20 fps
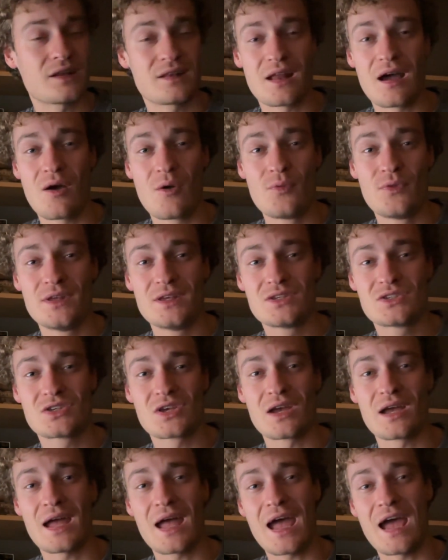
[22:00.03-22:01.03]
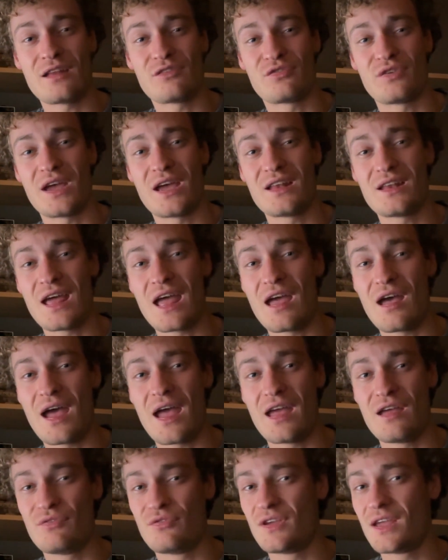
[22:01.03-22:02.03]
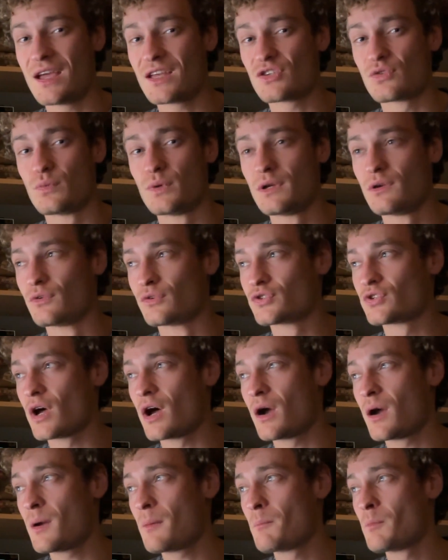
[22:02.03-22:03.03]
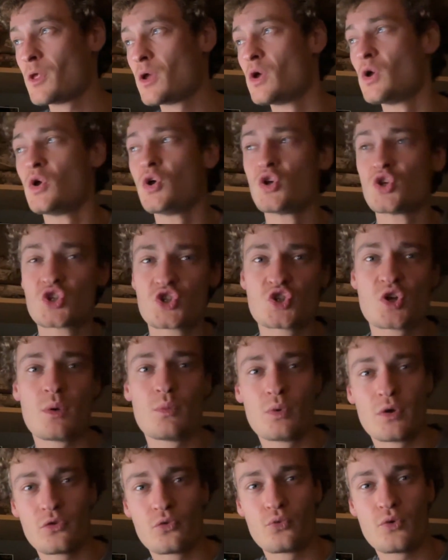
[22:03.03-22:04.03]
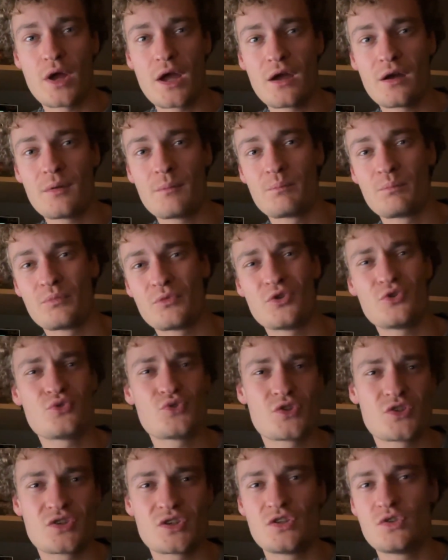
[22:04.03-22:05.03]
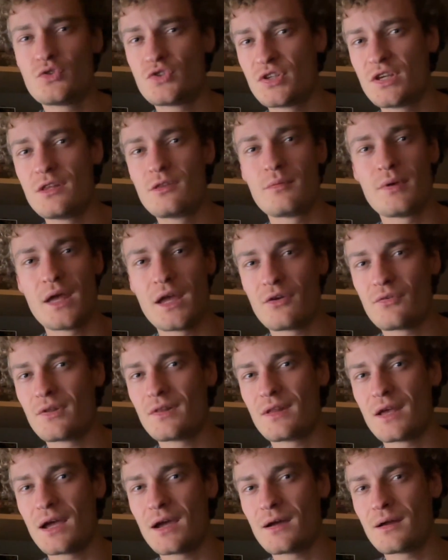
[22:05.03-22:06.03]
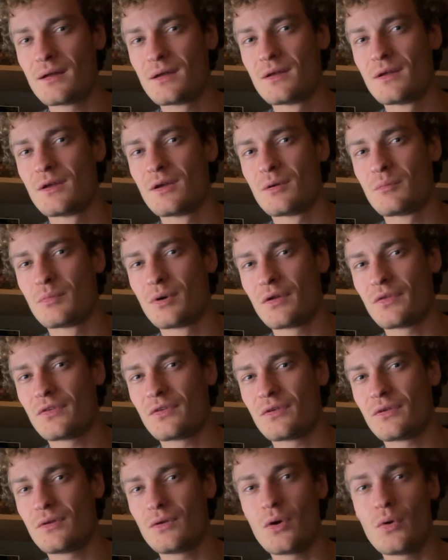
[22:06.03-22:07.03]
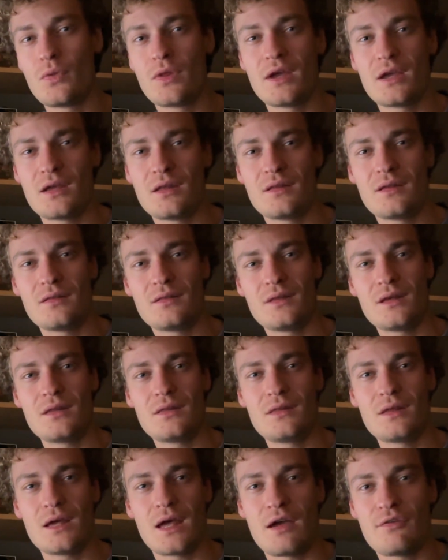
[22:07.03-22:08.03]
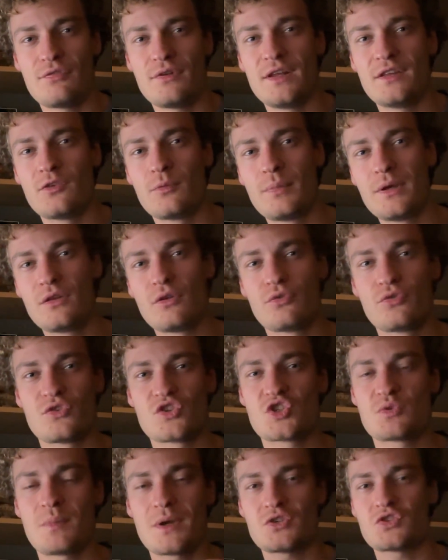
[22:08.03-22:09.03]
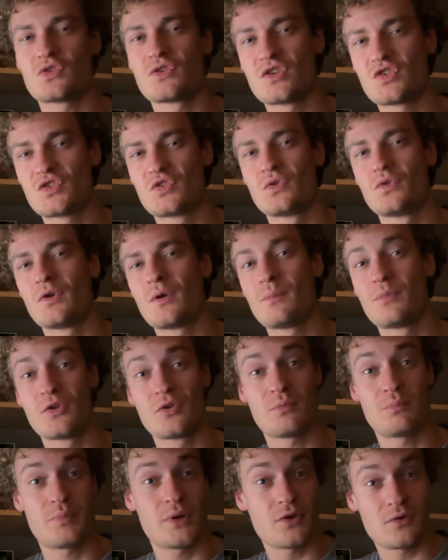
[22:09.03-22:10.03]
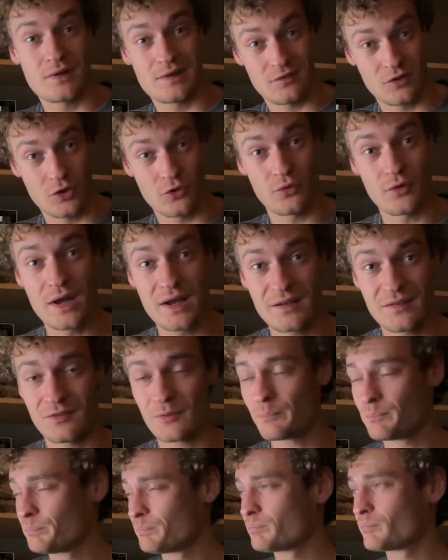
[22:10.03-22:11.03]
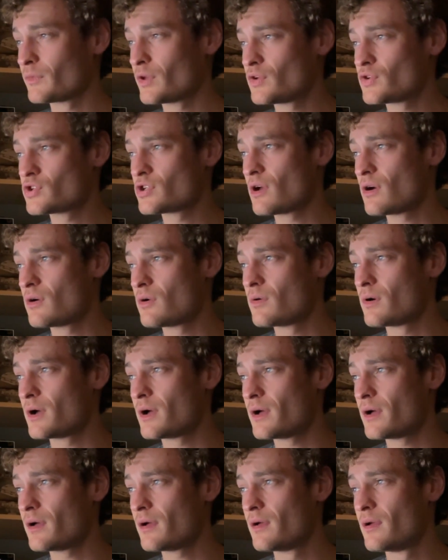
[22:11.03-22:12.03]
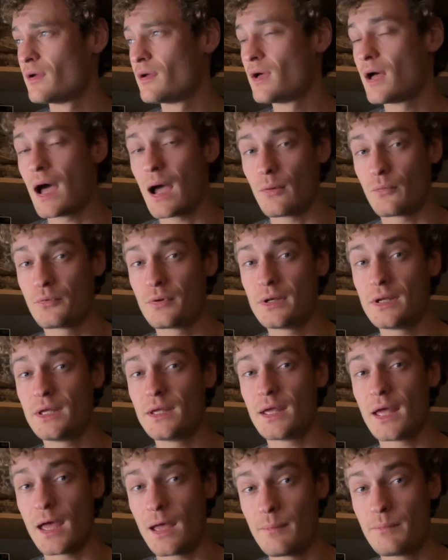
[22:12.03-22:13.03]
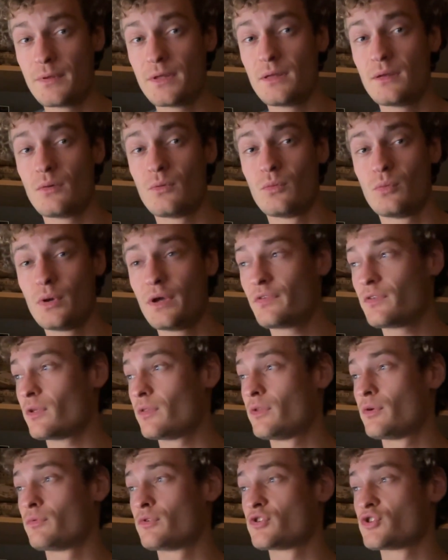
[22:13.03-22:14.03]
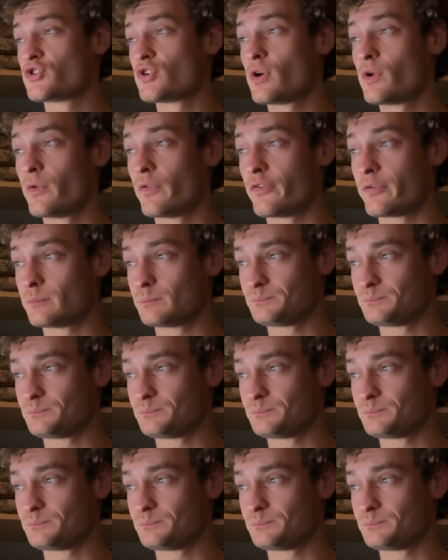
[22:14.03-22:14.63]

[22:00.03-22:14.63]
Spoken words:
now, these Advan AVS wheels, are somewhat rare. You see them here and there, but you know, they have a little bit of specialness to them. They're period correct. So I'm really happy with the result.